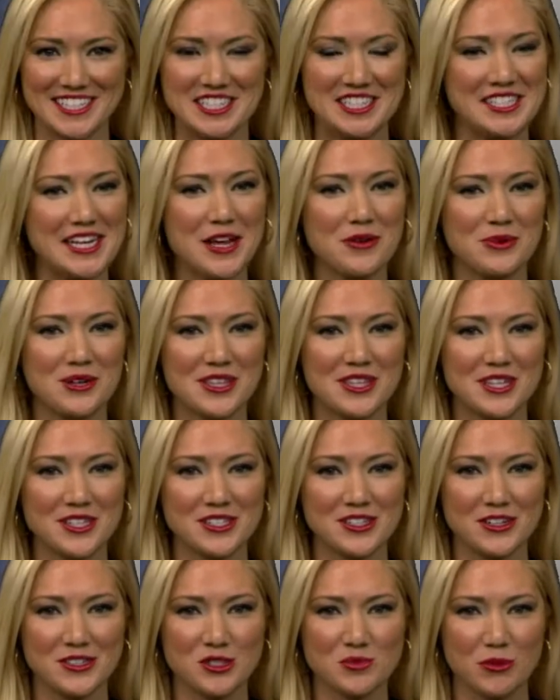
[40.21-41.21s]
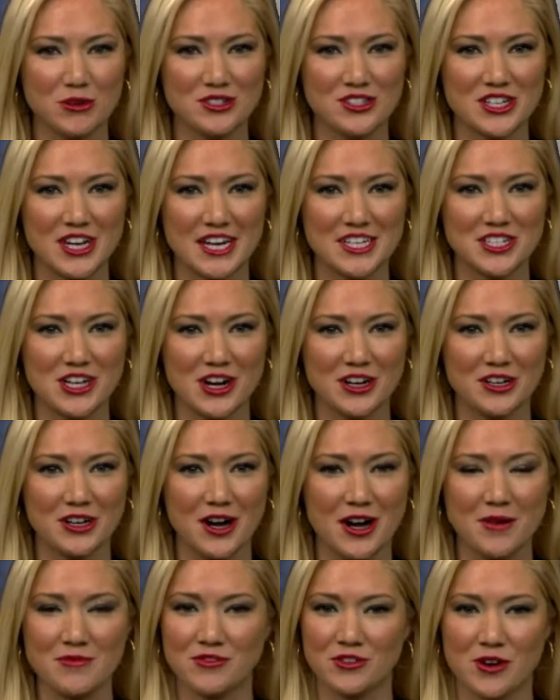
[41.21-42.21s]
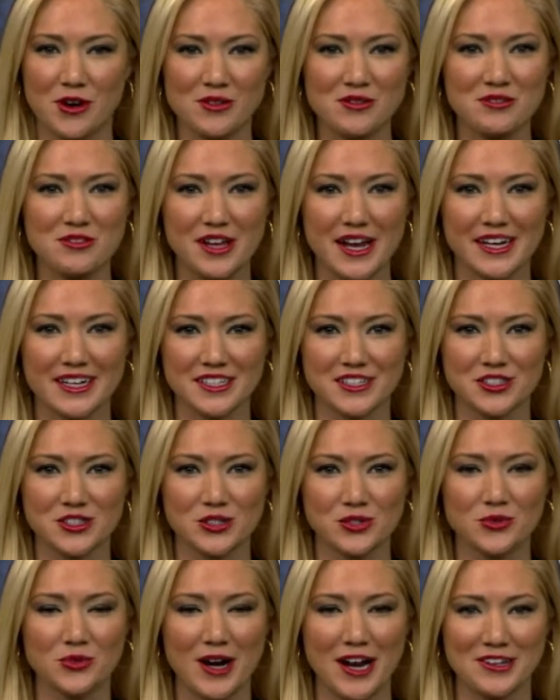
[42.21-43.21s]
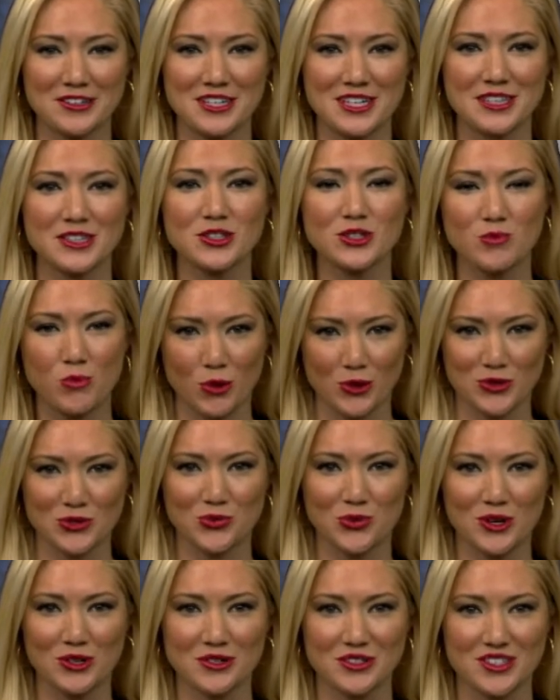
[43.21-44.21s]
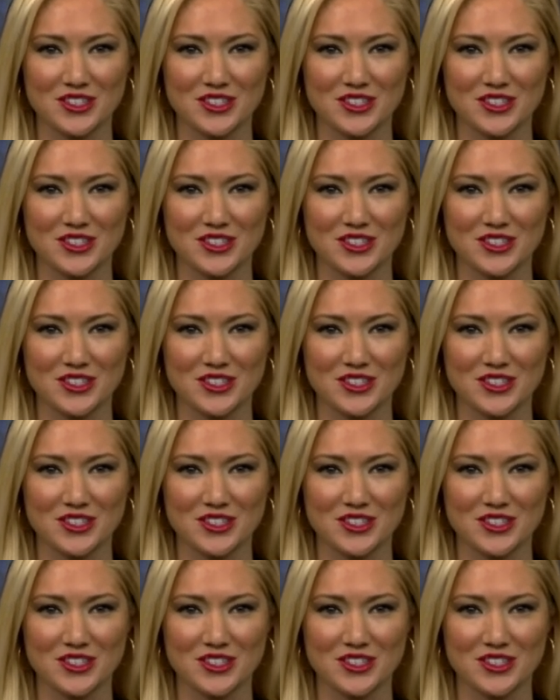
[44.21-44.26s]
Stay with us on Sports2Nite.com for all the latest surrounding the sports world.